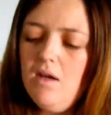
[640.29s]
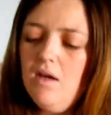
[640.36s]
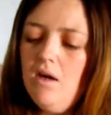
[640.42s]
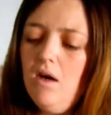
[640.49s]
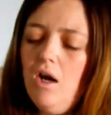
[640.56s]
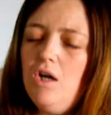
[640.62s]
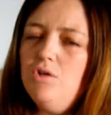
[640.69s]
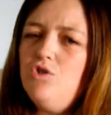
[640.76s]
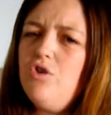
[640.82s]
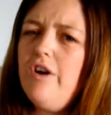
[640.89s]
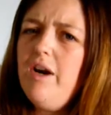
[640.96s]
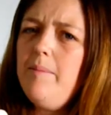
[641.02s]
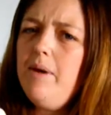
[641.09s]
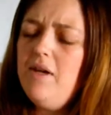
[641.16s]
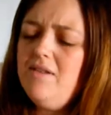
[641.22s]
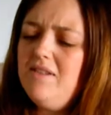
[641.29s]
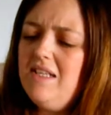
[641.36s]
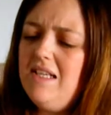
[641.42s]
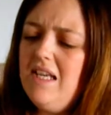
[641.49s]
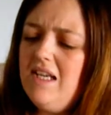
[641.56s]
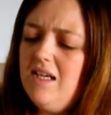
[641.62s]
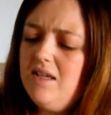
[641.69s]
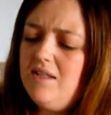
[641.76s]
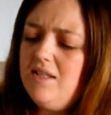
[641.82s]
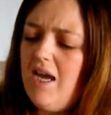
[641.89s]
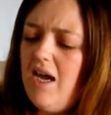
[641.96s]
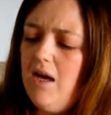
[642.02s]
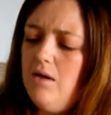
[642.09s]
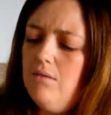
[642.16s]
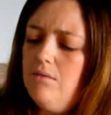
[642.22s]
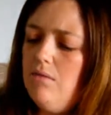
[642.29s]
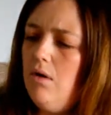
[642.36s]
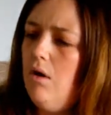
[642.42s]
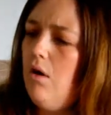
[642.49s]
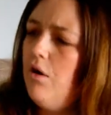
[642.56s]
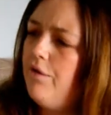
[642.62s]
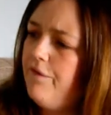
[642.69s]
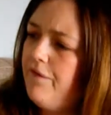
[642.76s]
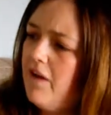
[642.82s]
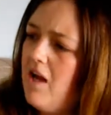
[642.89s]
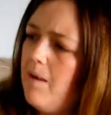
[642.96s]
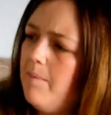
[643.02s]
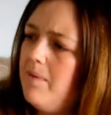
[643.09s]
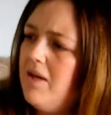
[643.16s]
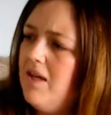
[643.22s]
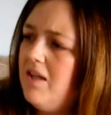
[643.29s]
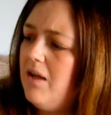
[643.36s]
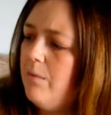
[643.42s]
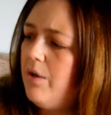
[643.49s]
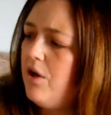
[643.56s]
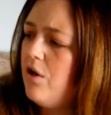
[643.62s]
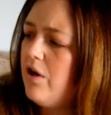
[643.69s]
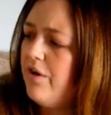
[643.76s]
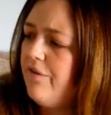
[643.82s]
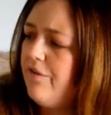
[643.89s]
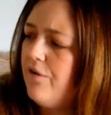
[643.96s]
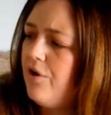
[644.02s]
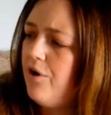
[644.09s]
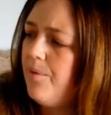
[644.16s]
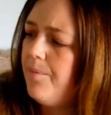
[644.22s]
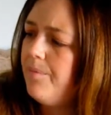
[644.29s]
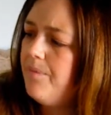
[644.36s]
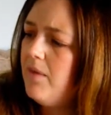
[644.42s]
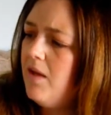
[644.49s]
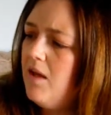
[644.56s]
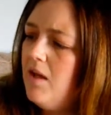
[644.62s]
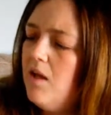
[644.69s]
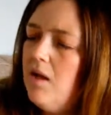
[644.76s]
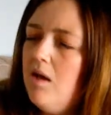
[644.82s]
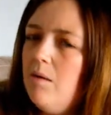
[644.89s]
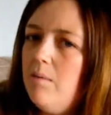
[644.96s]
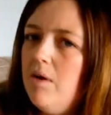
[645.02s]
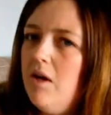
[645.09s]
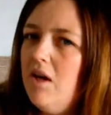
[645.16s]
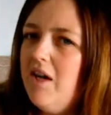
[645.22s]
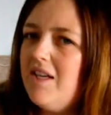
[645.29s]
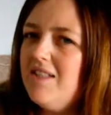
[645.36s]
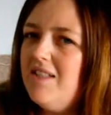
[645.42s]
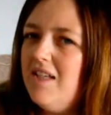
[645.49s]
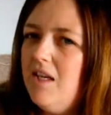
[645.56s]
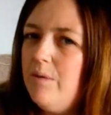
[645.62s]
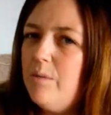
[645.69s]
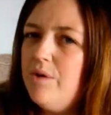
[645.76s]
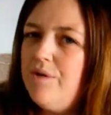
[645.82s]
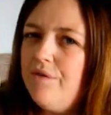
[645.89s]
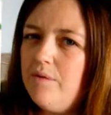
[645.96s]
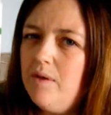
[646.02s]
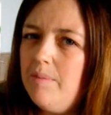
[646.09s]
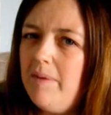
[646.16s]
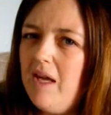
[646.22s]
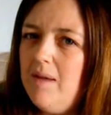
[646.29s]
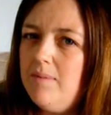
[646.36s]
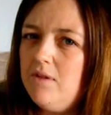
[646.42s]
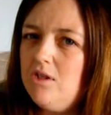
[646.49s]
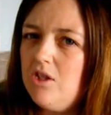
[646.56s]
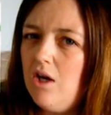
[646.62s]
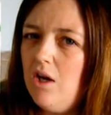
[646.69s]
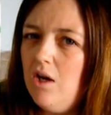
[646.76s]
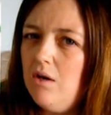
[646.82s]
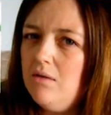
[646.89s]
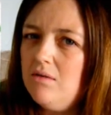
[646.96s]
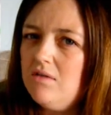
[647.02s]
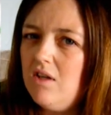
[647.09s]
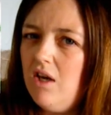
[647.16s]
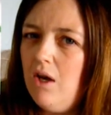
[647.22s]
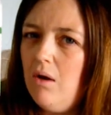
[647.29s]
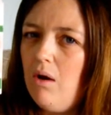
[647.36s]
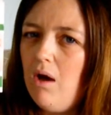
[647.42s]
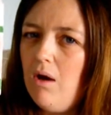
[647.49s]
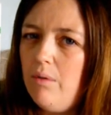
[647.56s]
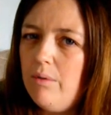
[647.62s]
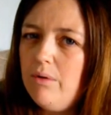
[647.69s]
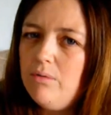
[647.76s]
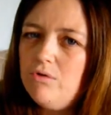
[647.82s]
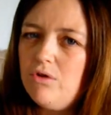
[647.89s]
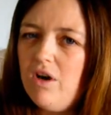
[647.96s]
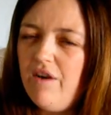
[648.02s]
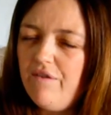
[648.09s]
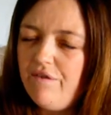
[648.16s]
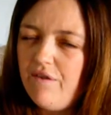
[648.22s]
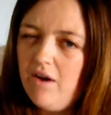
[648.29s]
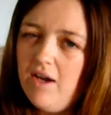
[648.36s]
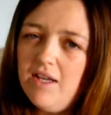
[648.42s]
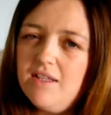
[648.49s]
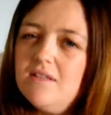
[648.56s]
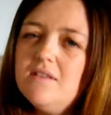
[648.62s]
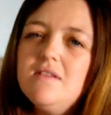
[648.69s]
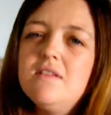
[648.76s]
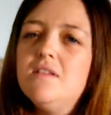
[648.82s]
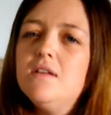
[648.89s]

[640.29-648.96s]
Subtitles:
I'll try and post a link down of the company that we got it from. But like I said, it was from the baby show. So I will try and find